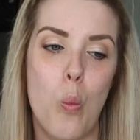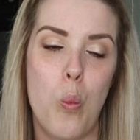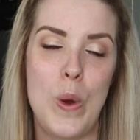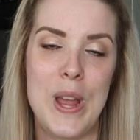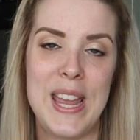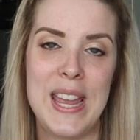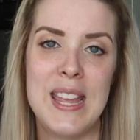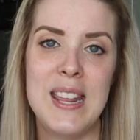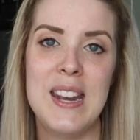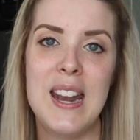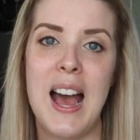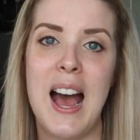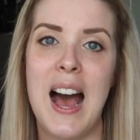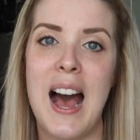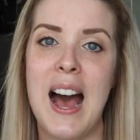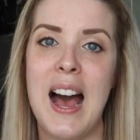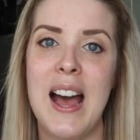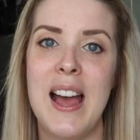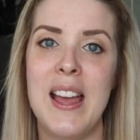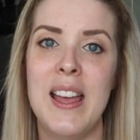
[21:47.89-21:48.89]
When
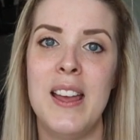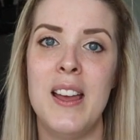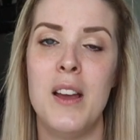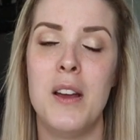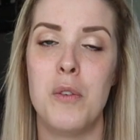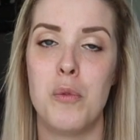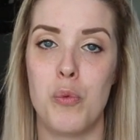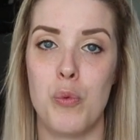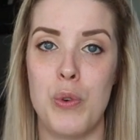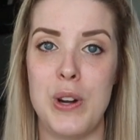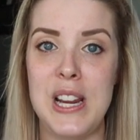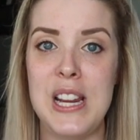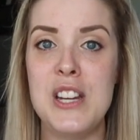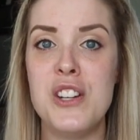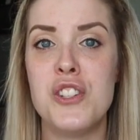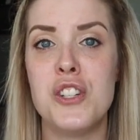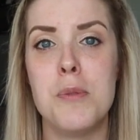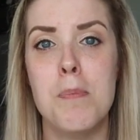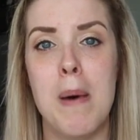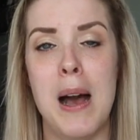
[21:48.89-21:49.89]
I
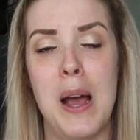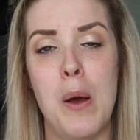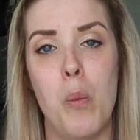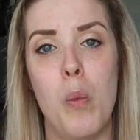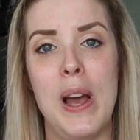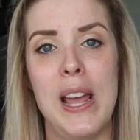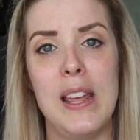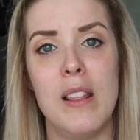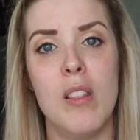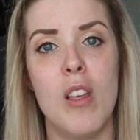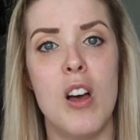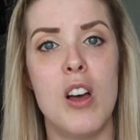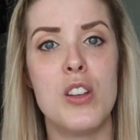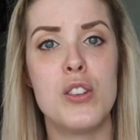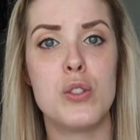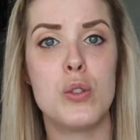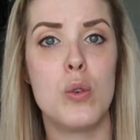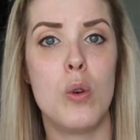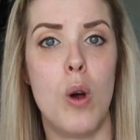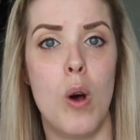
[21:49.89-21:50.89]
reached my weight
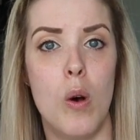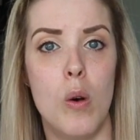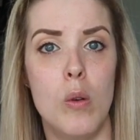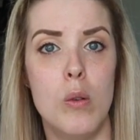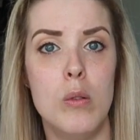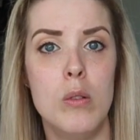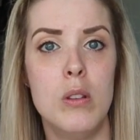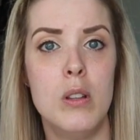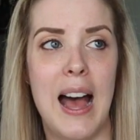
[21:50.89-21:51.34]
loss goal,